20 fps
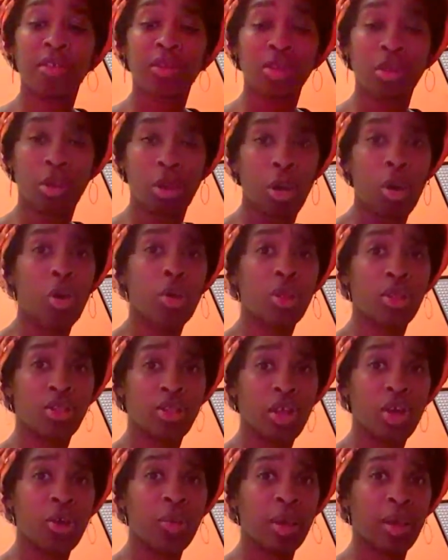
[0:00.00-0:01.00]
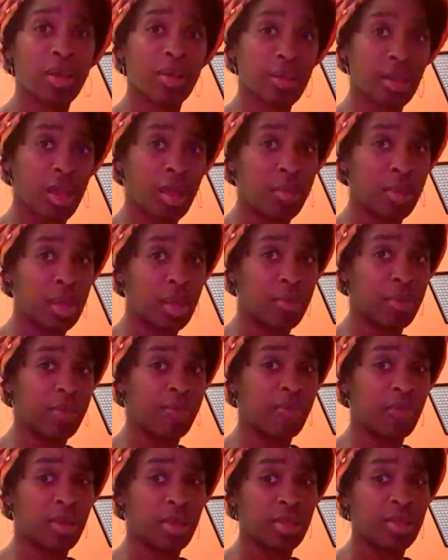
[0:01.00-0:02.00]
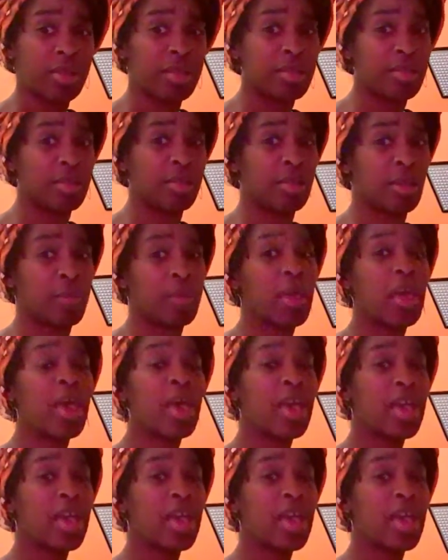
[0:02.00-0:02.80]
the cold is always coming in before the season's up.